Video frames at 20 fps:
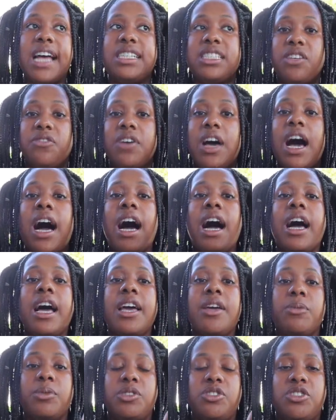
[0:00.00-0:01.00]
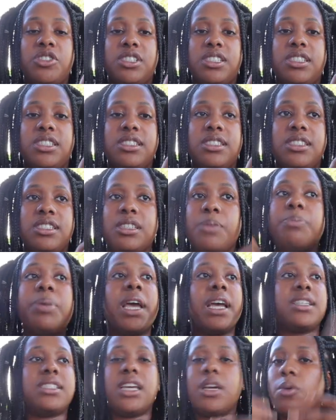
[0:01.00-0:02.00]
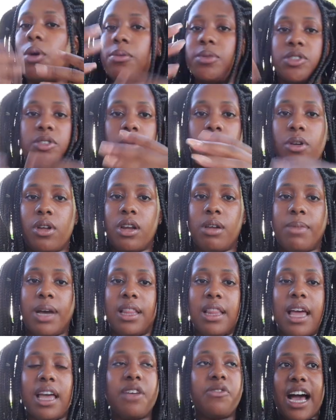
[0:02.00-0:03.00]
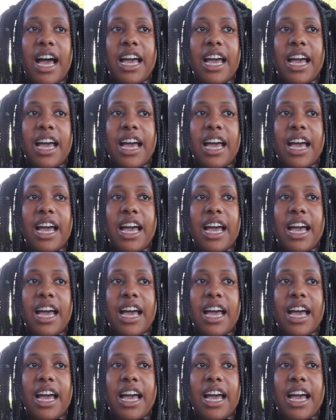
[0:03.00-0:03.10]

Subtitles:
as if I was just depicting what was going on in my life.